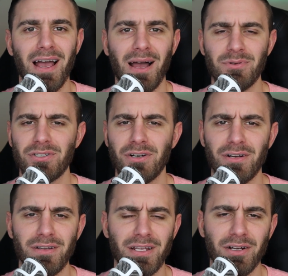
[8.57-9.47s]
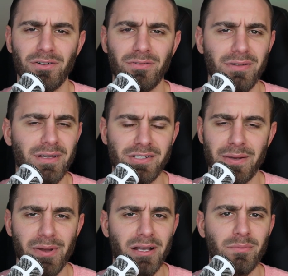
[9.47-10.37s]
I'm sure, you know,
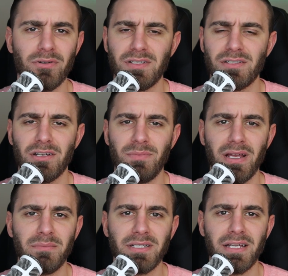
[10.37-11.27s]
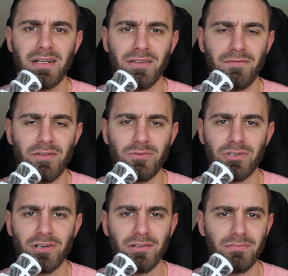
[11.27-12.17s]
Jetpack Compose is going to be updated in the
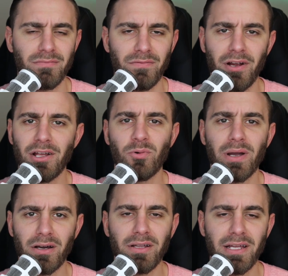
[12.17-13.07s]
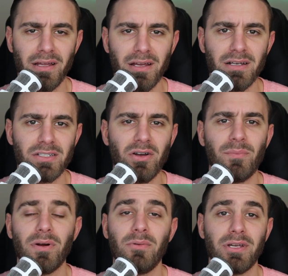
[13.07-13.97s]
future very quickly, so
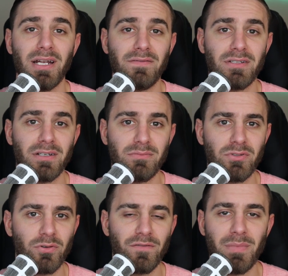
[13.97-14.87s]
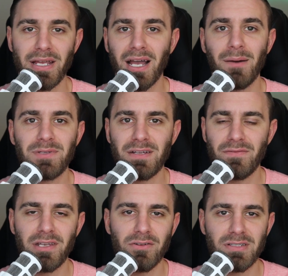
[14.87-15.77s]
I'm probably going to have to sort of make
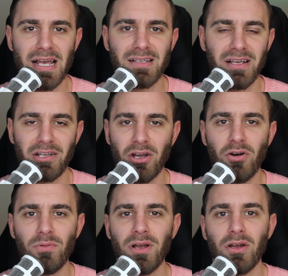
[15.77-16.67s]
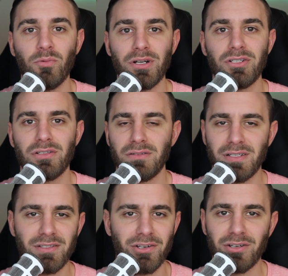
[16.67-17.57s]
update videos as I go, which
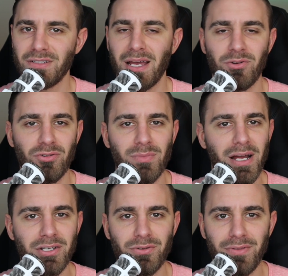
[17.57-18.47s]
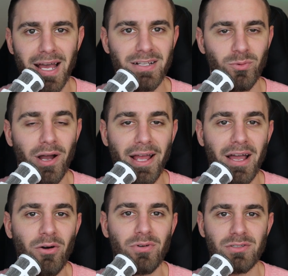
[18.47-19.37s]
this is a good time to remind you that's why
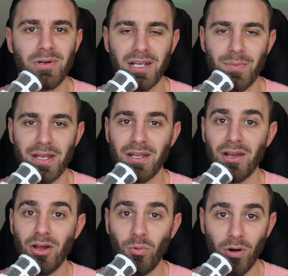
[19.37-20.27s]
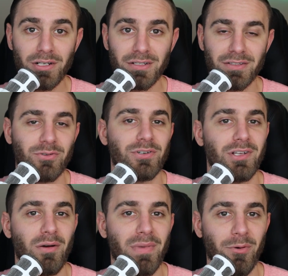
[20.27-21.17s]
I always recommend watching this
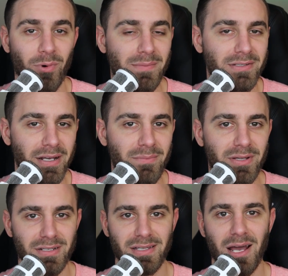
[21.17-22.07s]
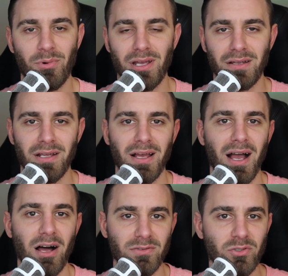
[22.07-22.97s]
course on my website because that way
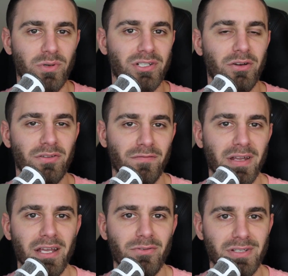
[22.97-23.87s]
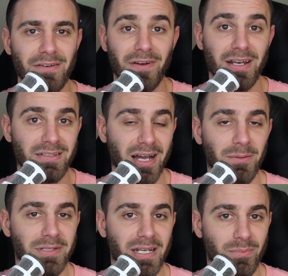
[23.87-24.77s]
I'll switch out the videos if I need to
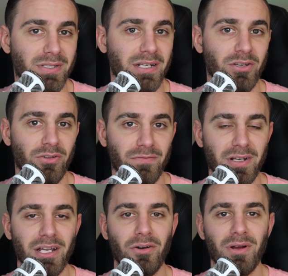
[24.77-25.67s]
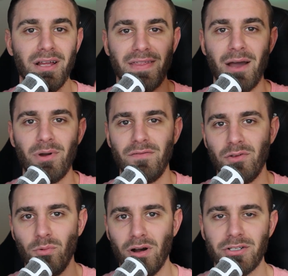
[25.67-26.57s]
update a particular video. That way
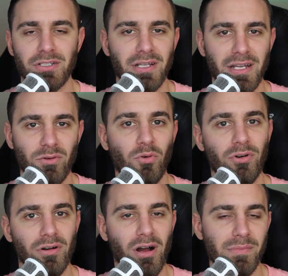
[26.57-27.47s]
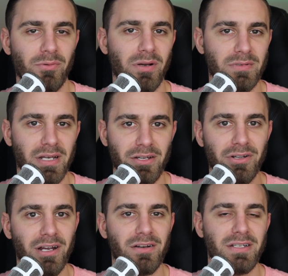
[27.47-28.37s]
if you watch it in order on my website,
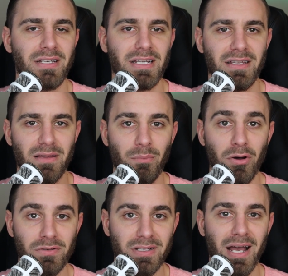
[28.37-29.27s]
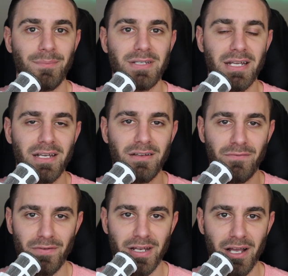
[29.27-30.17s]
you're guaranteed to get the most updated
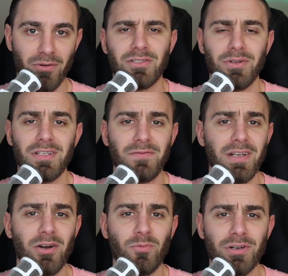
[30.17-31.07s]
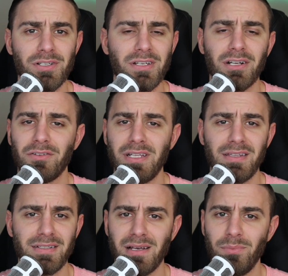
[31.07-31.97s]
video. So in this video, we're just gonna
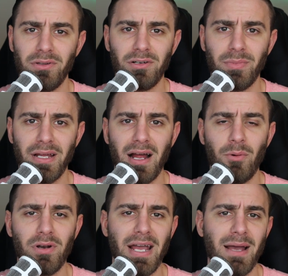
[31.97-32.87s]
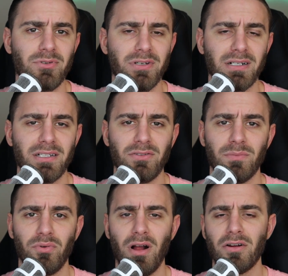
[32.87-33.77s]
clean things up a little bit. I wanna abstract out
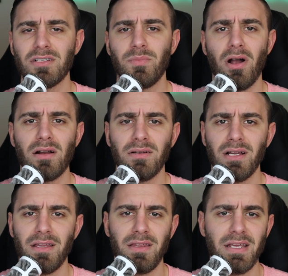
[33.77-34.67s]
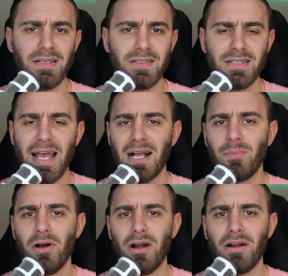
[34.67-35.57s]
the progress bar, the
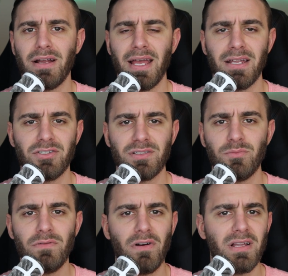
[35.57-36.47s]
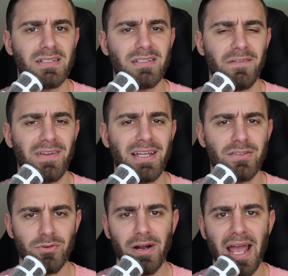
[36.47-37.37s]
snack bar, and just move all that stuff
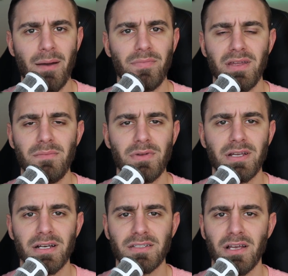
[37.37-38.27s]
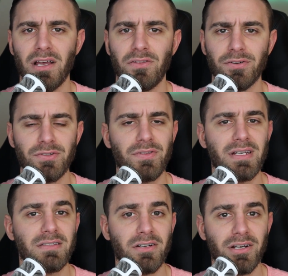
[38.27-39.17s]
into our app theme because those are
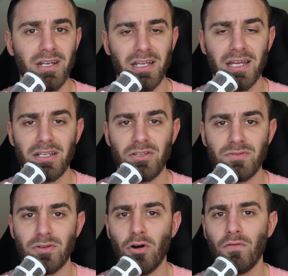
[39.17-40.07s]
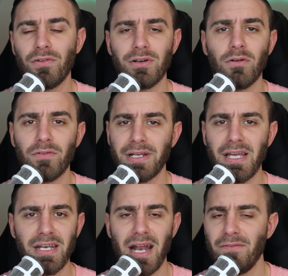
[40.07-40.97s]
things that are going to get used over and over
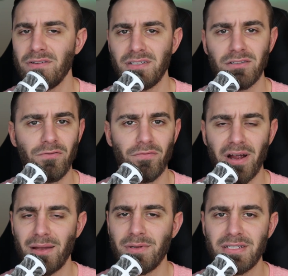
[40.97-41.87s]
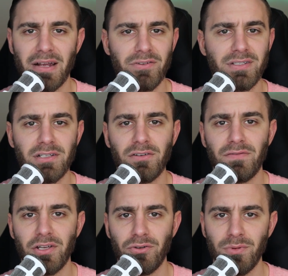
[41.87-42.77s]
again in every single fragment, every single
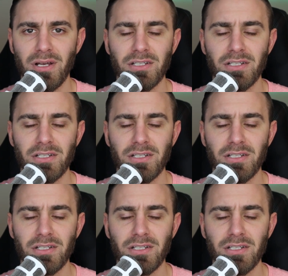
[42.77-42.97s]
view.